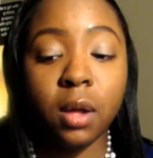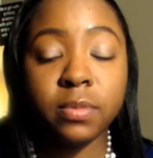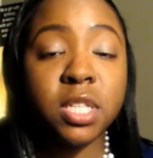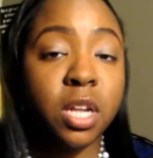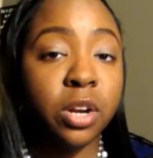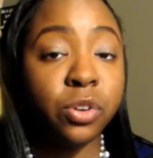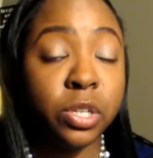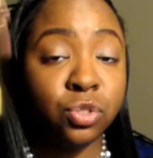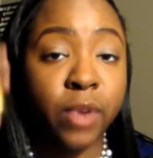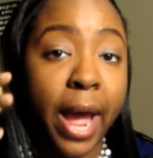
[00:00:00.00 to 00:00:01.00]
sit under
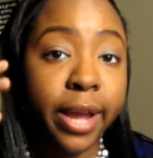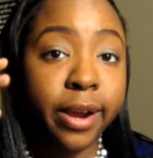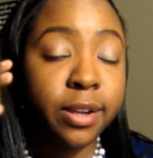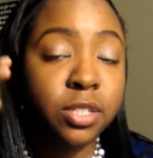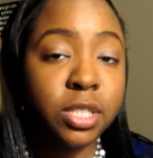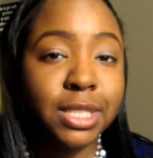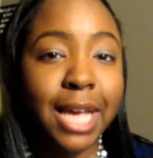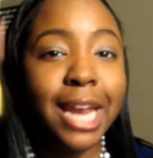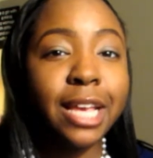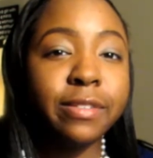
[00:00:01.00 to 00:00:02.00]
a dryer to just
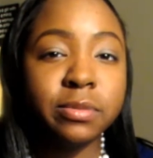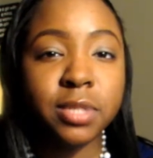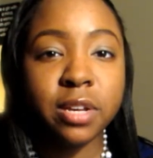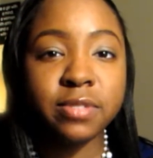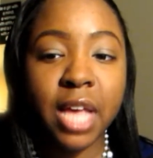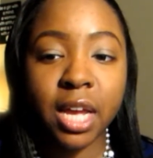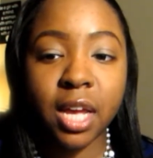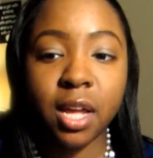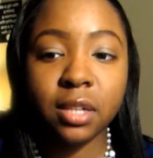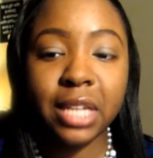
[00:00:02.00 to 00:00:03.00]
kind of give themselves like
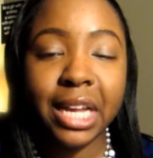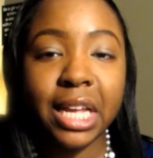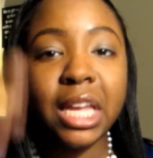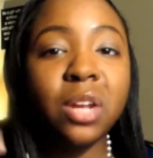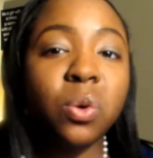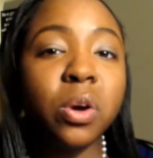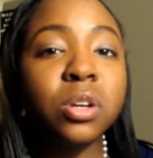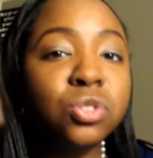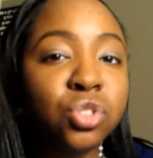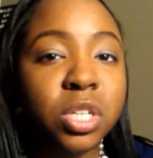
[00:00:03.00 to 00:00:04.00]
a heat
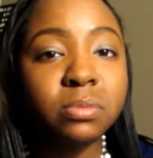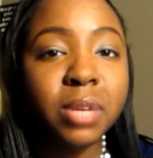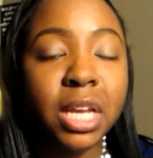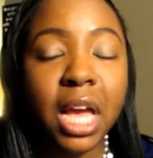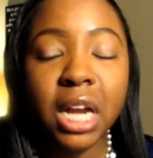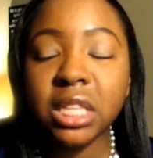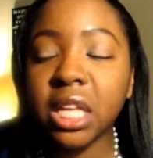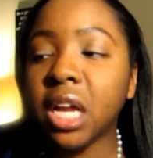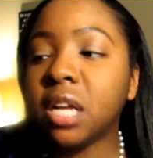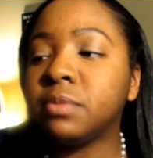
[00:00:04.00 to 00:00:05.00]
oil treatment kind of
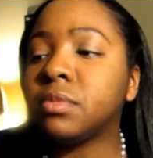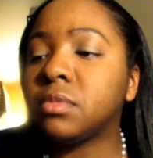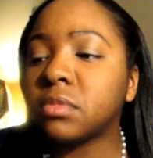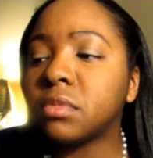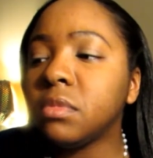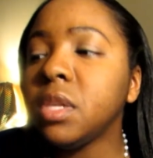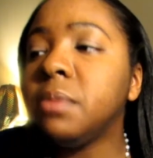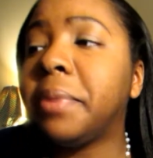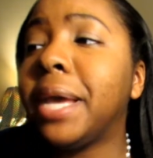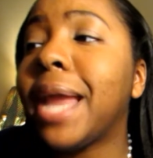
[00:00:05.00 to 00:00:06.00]
thing.
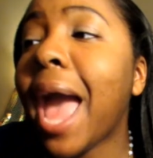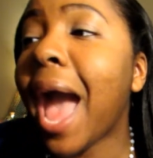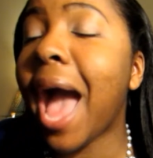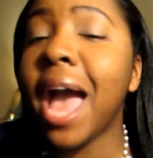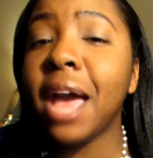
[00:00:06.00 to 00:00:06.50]
But I